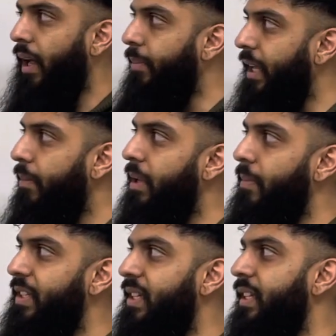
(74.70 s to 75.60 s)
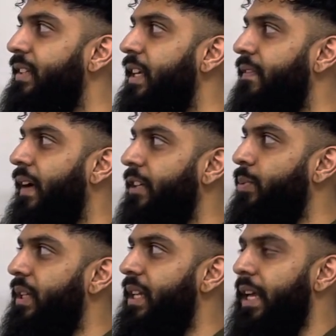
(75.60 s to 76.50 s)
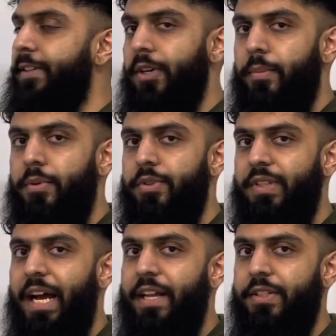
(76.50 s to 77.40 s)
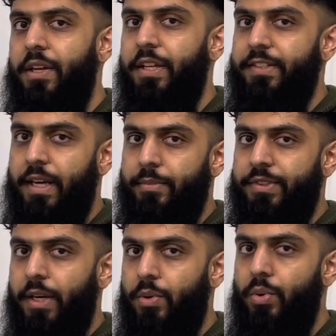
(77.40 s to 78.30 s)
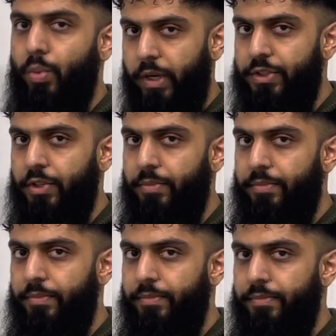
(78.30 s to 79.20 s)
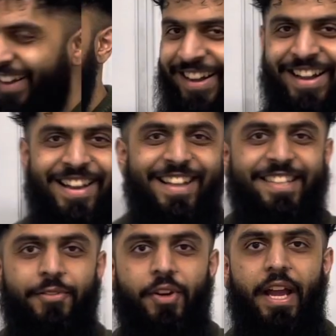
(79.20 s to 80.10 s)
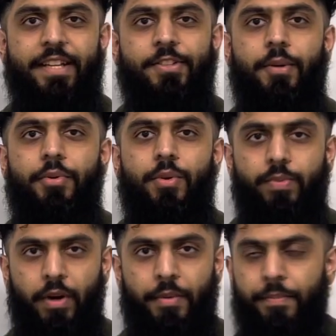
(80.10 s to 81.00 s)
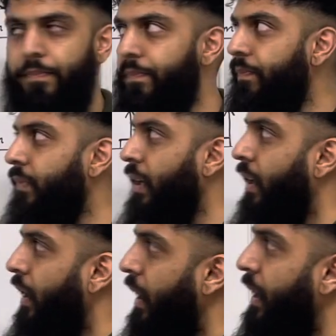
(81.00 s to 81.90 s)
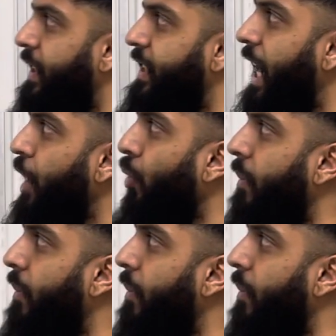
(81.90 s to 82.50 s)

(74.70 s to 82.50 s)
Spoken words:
be implementing these key facts within examples and an exam style question. Let's have a look at example one. The diagram